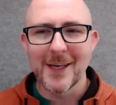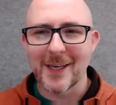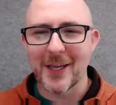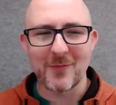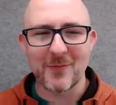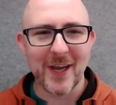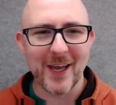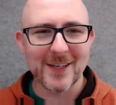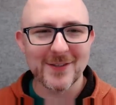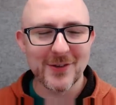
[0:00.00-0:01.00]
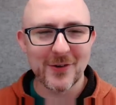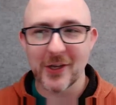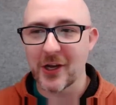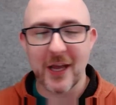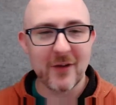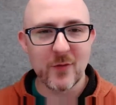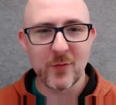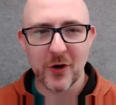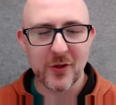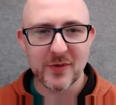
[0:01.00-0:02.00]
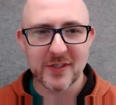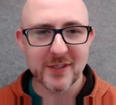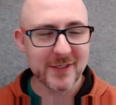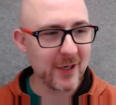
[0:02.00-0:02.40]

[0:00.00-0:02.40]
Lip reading: getting my hands dirty on every part of the business.